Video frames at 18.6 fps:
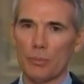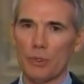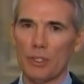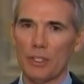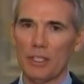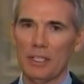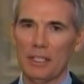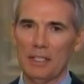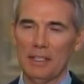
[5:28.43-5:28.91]

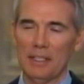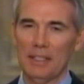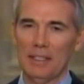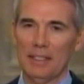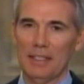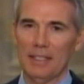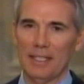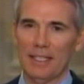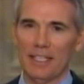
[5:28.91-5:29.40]
But,
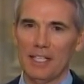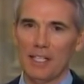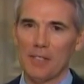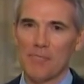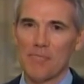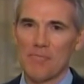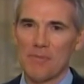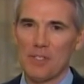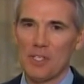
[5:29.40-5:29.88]

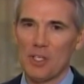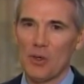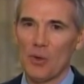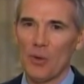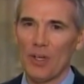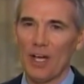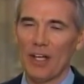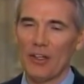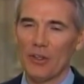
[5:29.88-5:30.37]
you
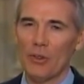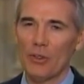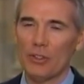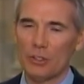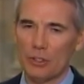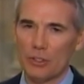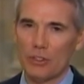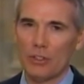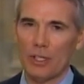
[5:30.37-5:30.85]
know, I know
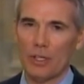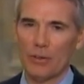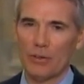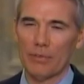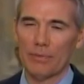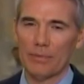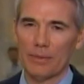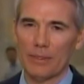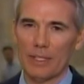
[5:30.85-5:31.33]
this is tough,